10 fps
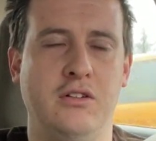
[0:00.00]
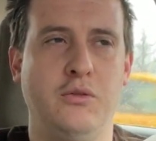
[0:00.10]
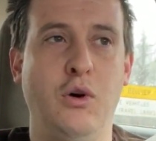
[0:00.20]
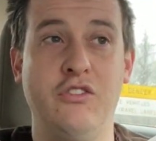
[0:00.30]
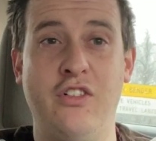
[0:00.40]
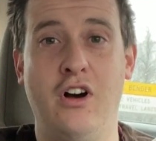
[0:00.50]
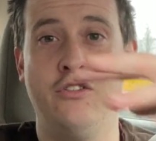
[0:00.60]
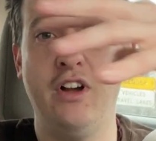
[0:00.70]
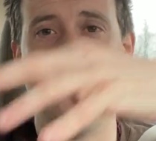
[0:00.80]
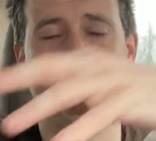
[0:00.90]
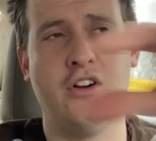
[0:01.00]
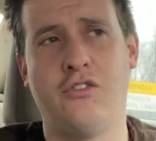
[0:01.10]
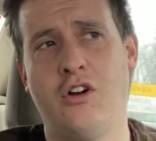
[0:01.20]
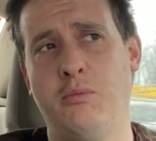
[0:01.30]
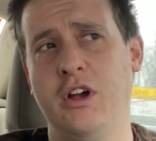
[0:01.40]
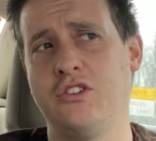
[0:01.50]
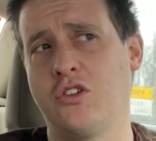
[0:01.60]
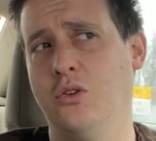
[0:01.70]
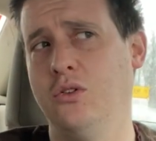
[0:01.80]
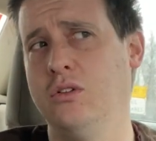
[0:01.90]
Well, a valve cover on a
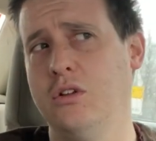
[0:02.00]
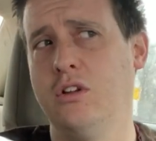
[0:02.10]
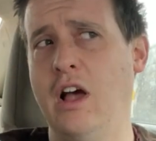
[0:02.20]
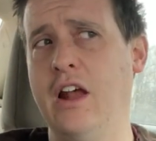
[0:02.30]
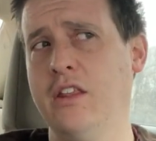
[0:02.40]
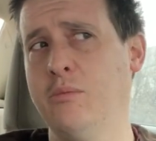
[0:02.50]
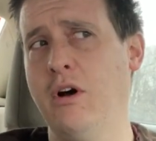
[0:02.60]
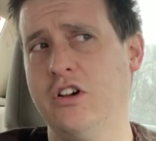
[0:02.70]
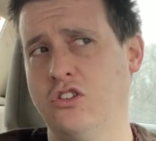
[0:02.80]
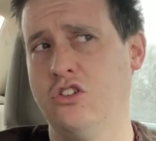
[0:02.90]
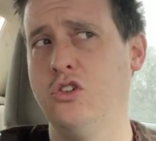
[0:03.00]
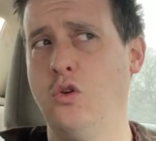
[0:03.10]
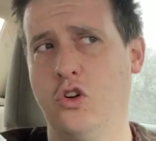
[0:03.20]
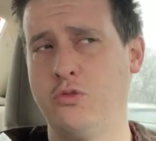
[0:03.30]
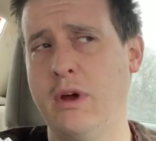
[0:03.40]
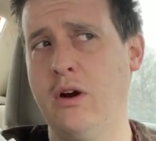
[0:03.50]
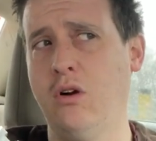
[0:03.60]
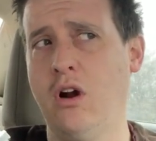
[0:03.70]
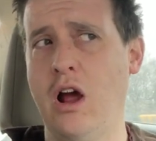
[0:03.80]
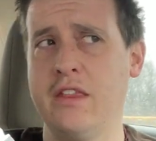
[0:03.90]
bicycle. Out of the box, they're 2
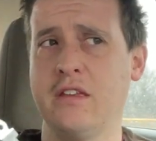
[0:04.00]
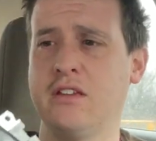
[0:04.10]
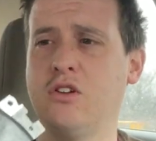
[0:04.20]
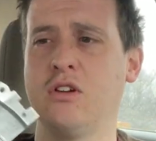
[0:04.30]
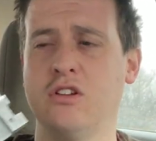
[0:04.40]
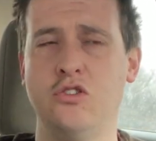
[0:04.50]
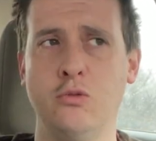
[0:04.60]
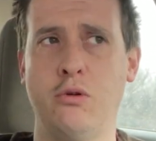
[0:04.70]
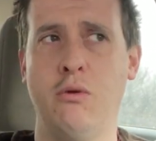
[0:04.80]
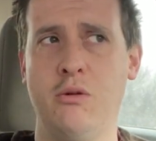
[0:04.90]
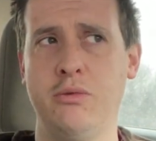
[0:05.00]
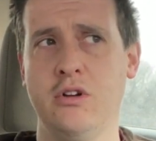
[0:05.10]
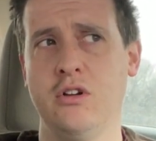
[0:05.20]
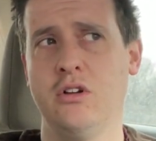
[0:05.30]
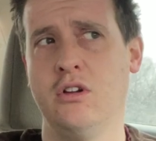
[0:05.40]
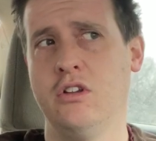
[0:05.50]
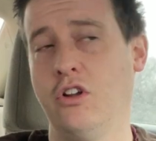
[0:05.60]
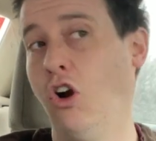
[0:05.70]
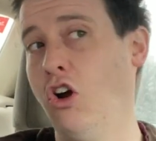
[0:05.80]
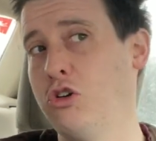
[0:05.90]
horsepower. I think you can soup them up.
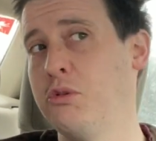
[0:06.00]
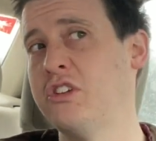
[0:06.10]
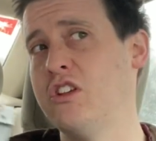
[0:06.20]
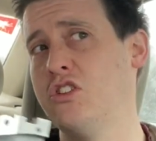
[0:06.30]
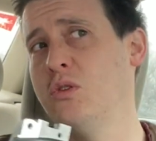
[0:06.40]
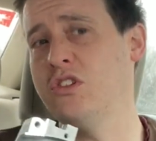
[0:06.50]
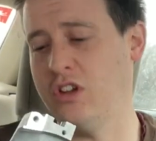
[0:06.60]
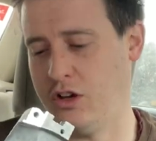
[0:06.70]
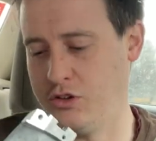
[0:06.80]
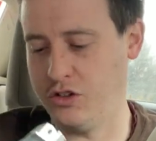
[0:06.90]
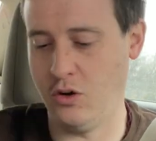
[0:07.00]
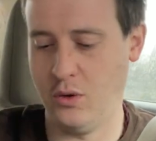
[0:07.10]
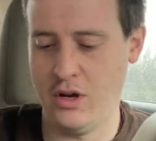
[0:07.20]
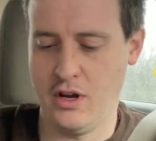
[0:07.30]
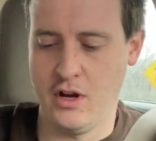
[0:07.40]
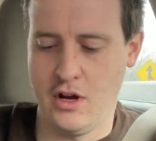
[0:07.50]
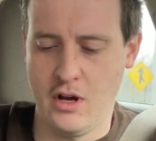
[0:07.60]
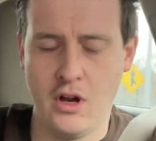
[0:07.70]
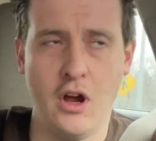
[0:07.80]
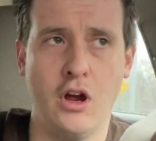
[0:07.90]
They're 100% duty cycle, so
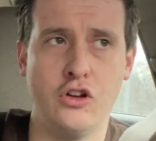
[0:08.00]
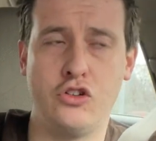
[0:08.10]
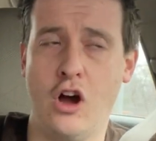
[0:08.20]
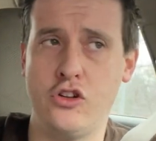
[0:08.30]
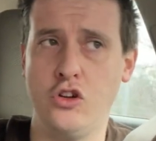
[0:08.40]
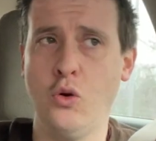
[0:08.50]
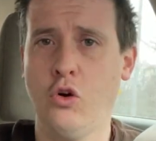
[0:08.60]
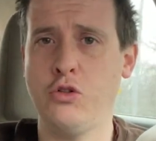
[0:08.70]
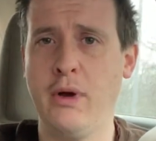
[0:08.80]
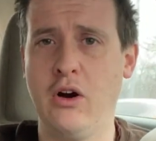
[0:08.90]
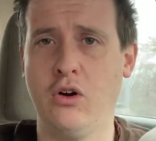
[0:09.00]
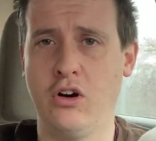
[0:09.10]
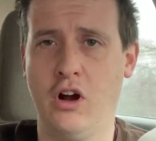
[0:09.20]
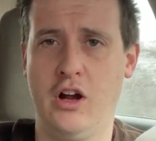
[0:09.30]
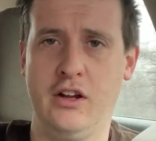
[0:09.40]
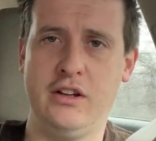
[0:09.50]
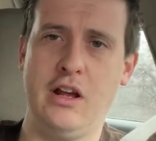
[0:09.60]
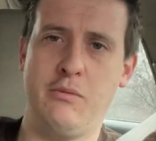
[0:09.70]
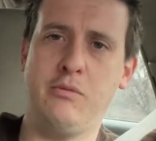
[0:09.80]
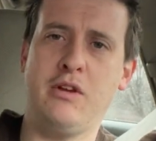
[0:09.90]
a 2 horsepower,
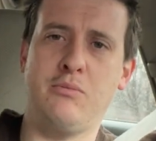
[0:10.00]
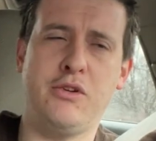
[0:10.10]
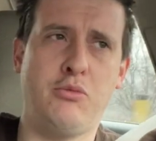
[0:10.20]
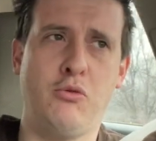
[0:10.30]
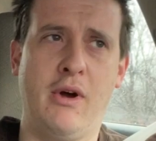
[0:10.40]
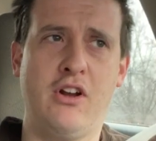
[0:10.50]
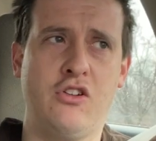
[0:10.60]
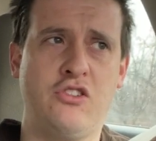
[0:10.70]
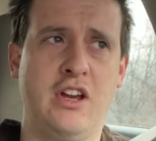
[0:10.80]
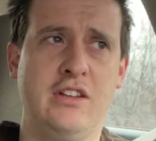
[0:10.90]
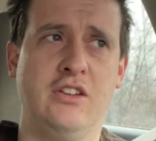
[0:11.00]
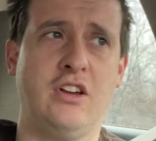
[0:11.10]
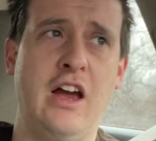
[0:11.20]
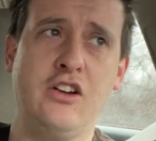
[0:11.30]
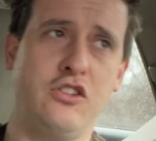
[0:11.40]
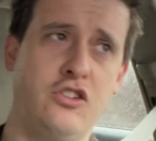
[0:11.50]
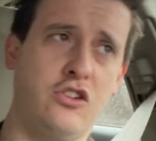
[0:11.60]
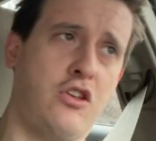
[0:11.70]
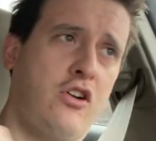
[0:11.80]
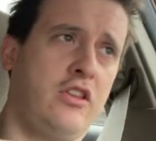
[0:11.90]
yeah, maybe people might understand this. I actually
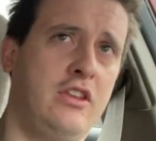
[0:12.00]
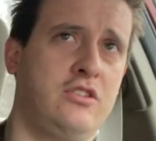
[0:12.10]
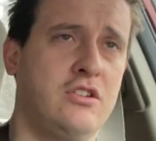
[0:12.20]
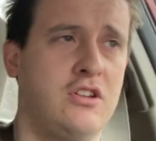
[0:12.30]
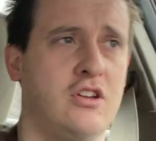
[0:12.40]
just thought of this.